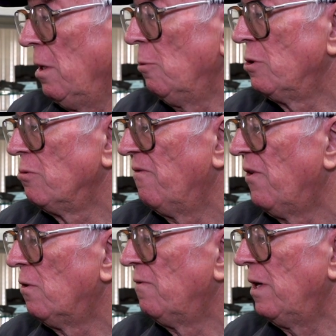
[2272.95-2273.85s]
It was a
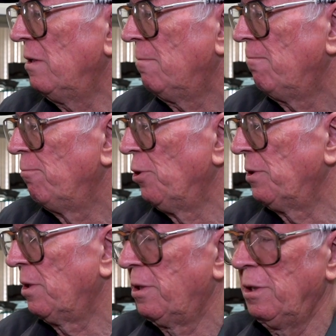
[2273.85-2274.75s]
revolver, but
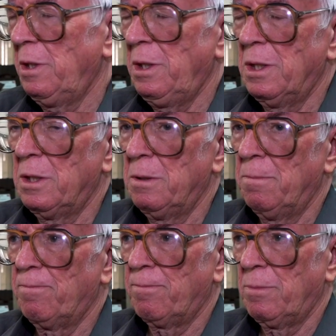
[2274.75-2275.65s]
the
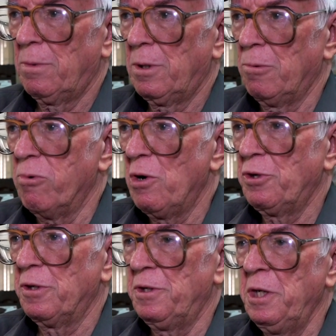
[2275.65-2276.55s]

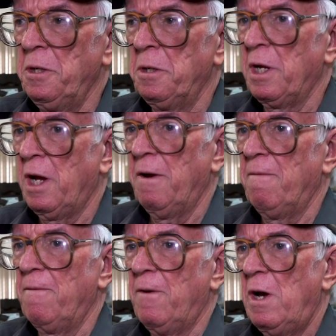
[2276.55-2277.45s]
rotor didn't have
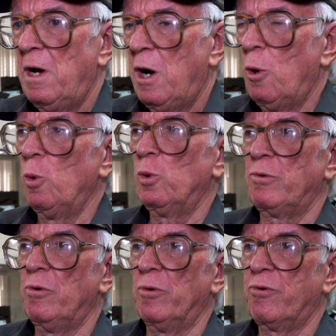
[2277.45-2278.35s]
holes
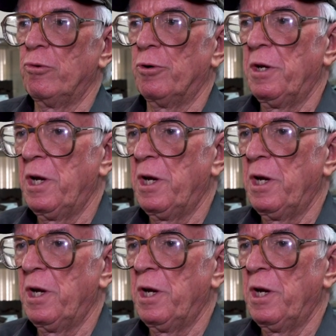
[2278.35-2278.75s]
drilled through it.